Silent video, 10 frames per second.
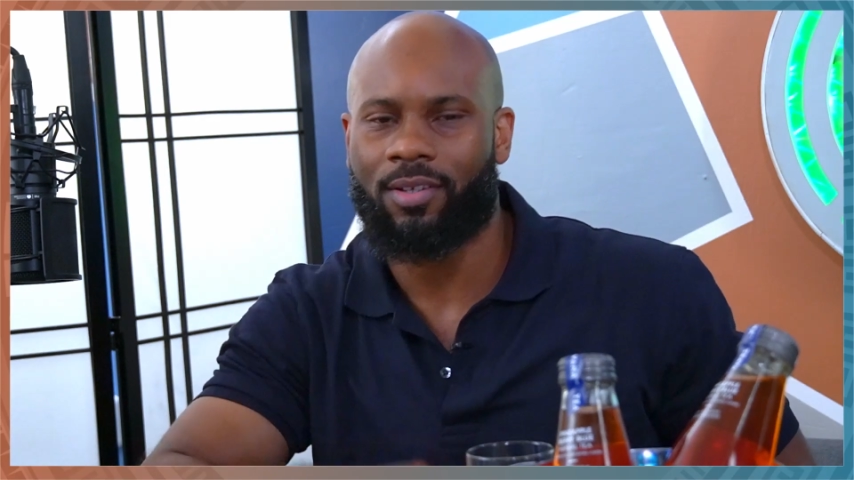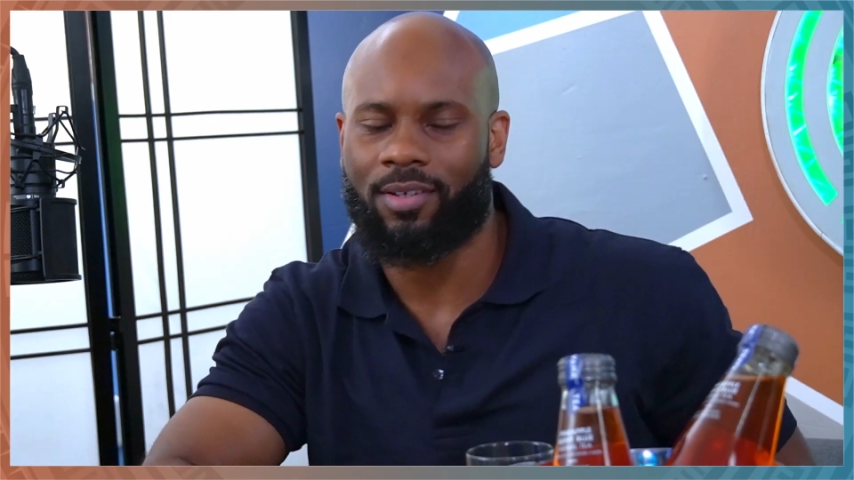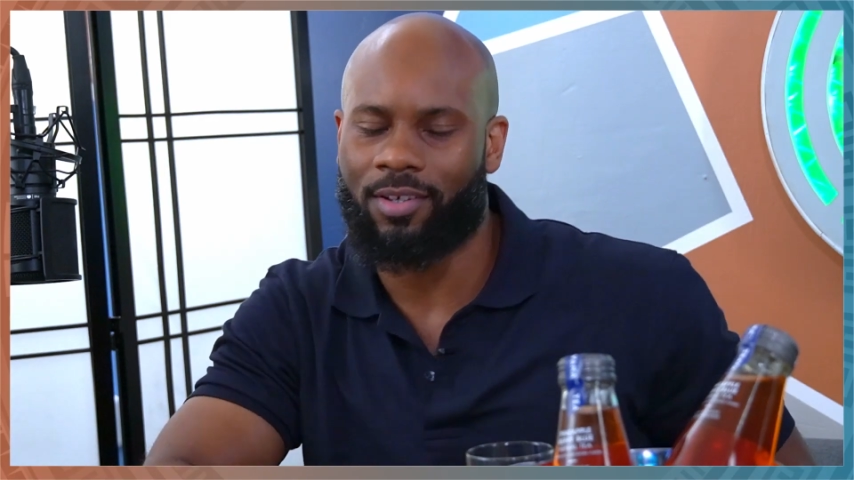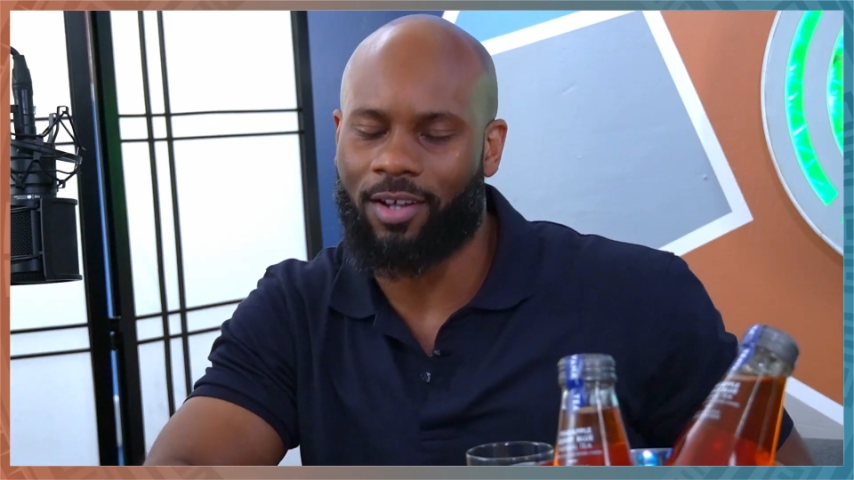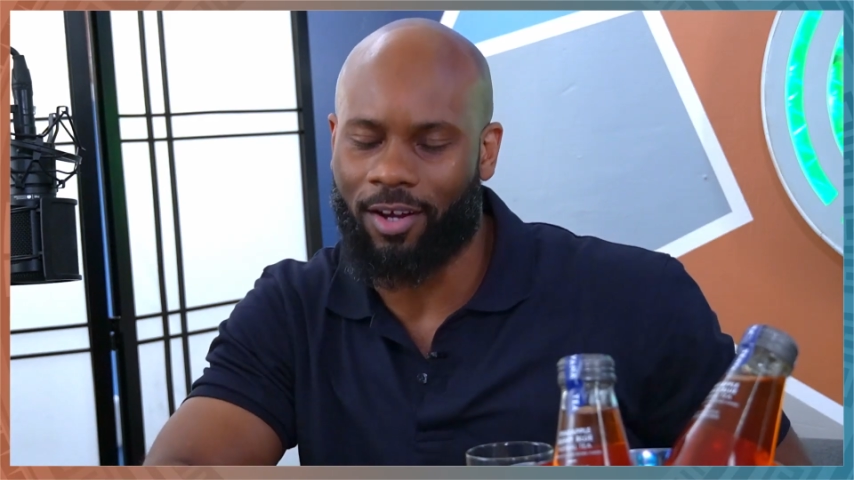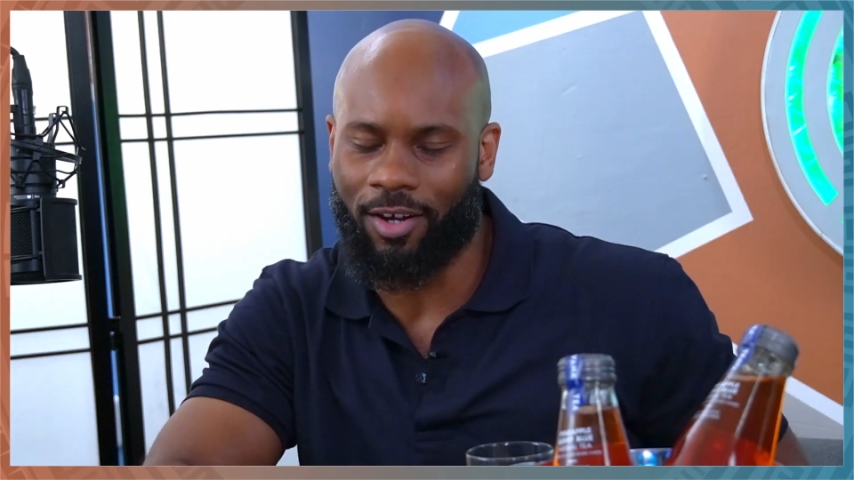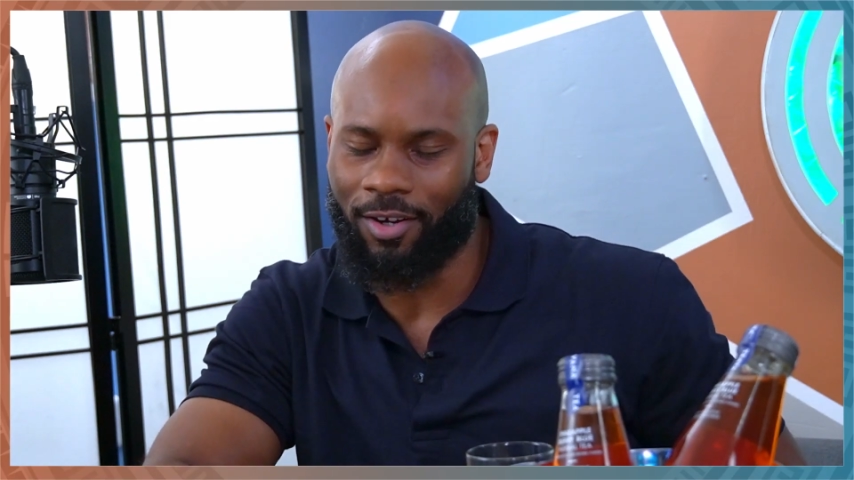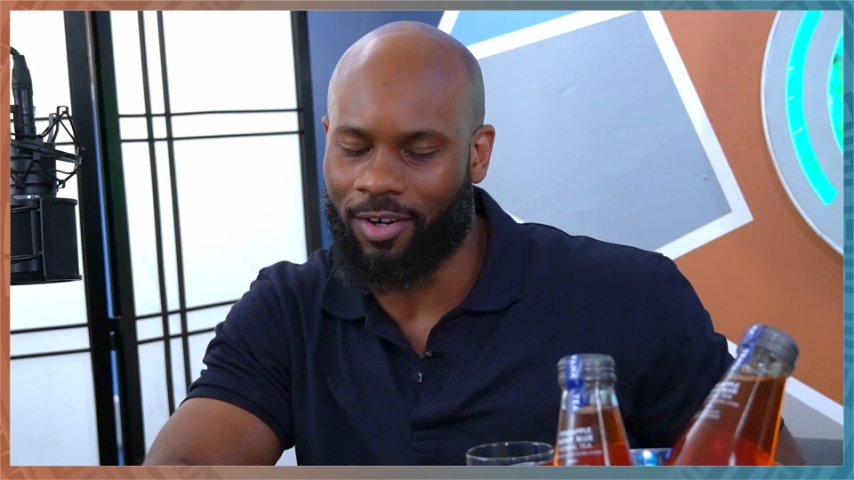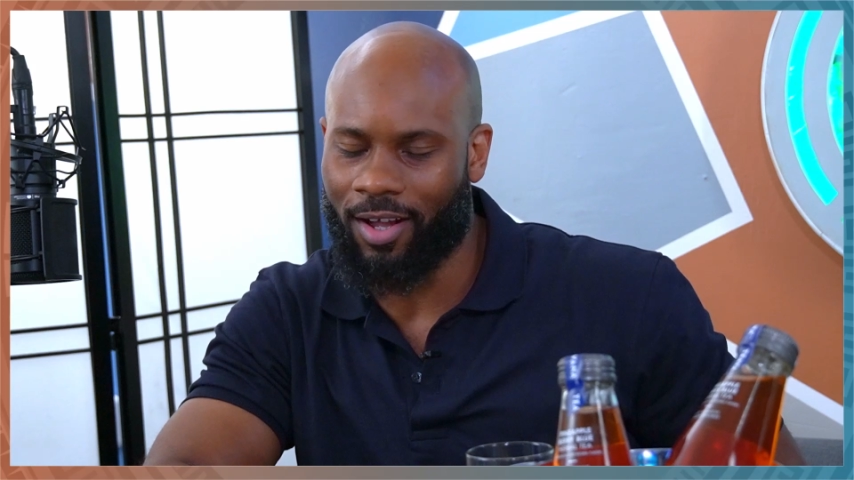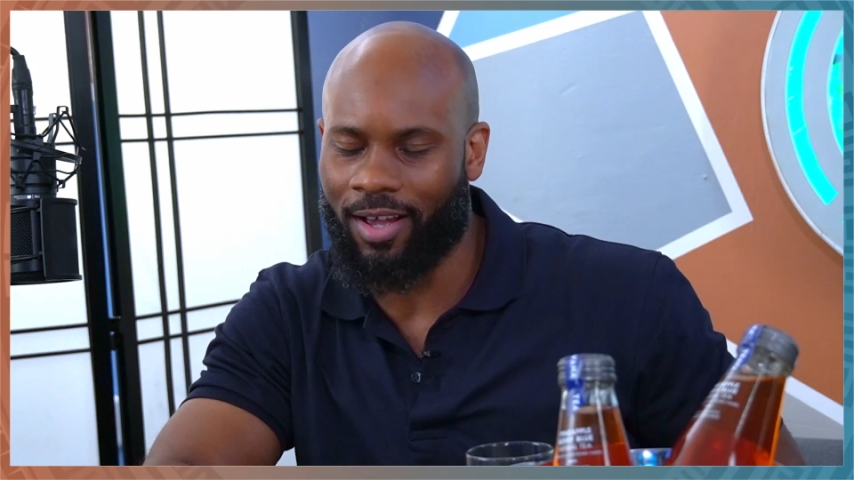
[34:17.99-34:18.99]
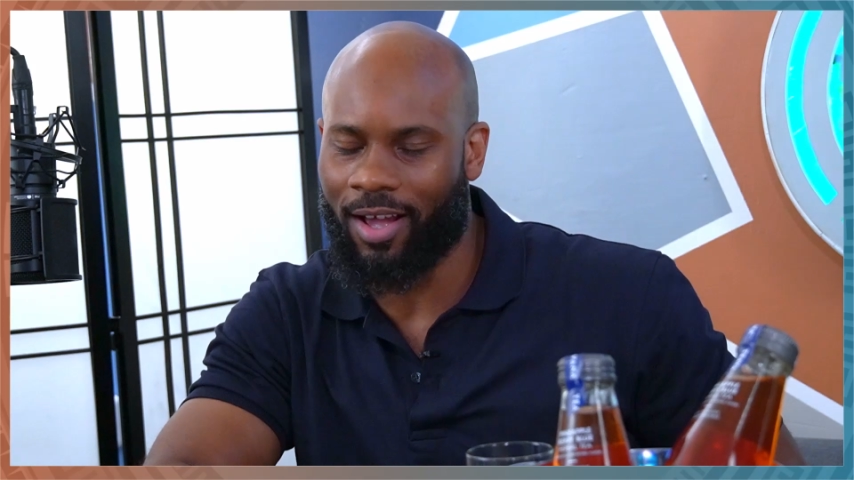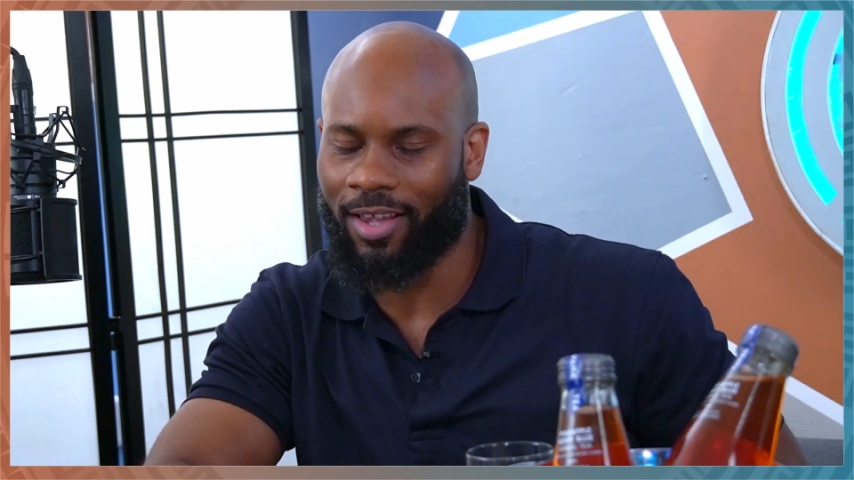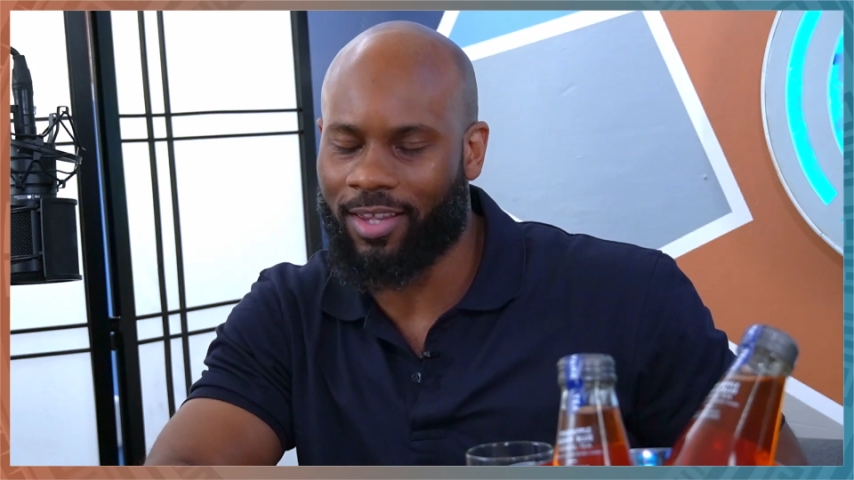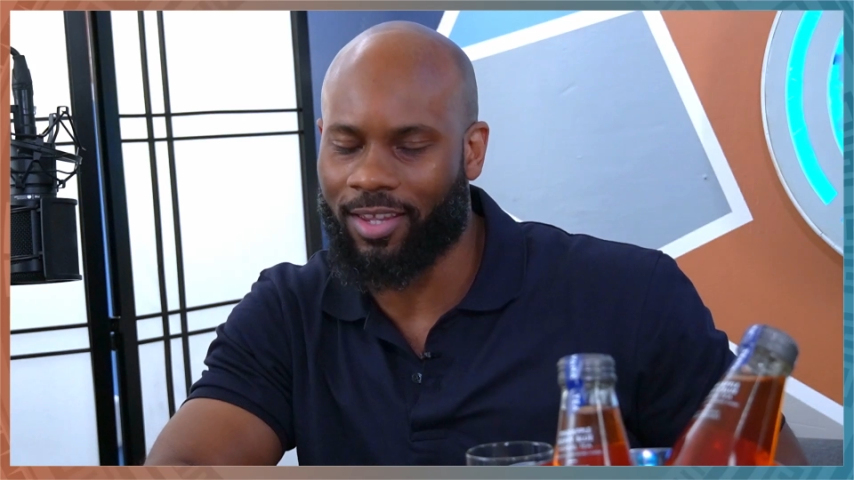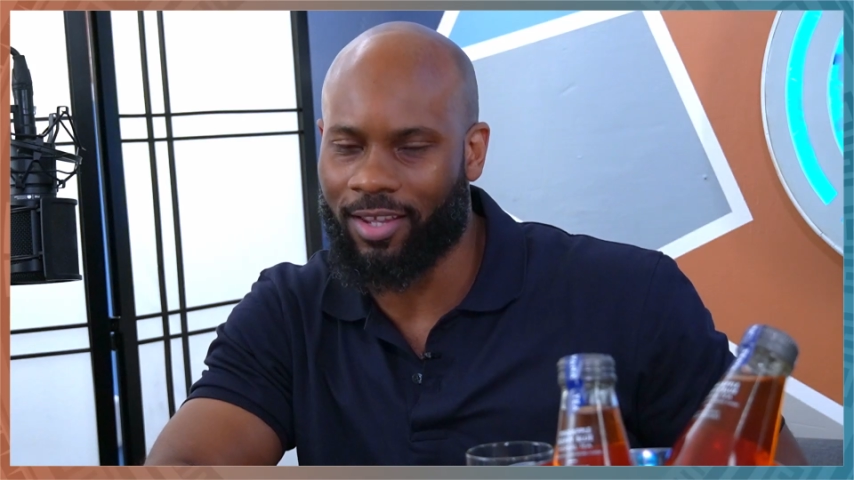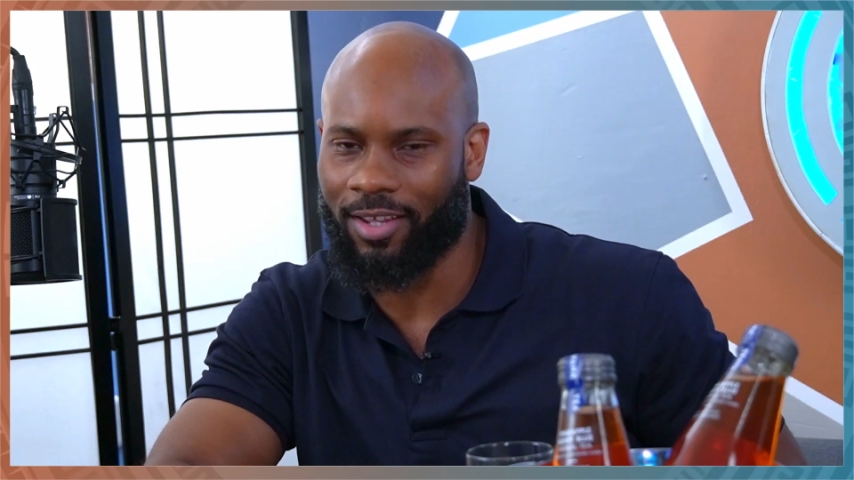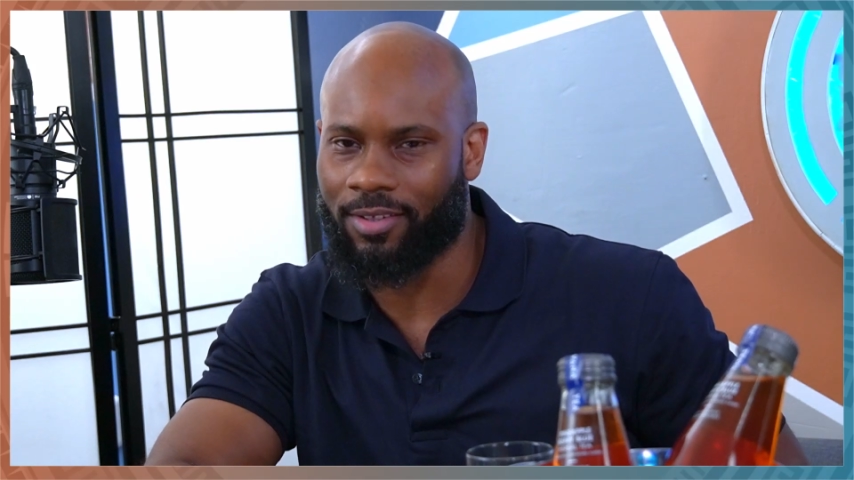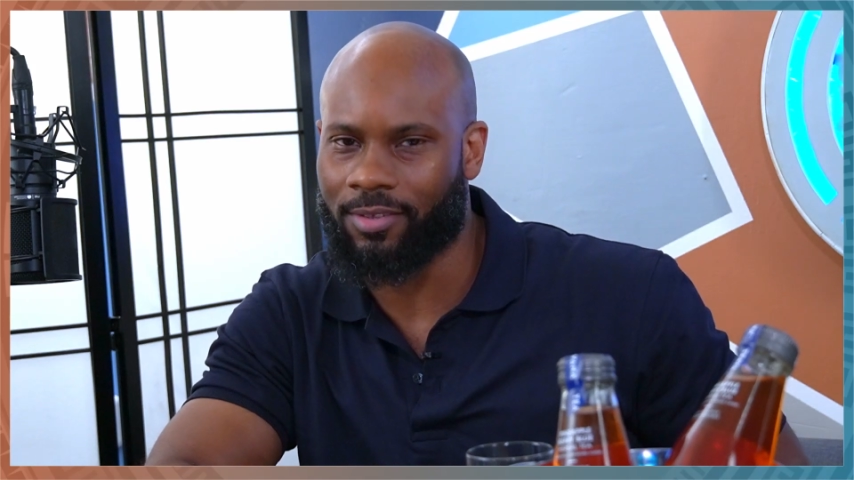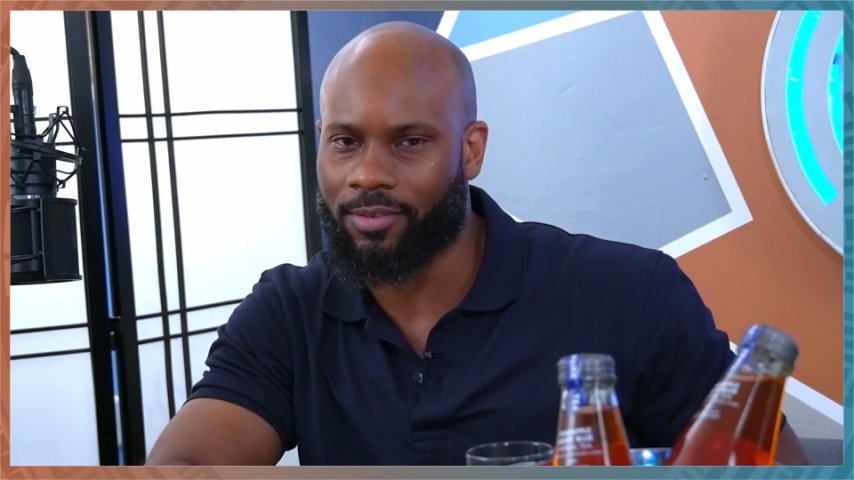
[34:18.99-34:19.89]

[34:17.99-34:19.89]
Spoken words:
No, I can't.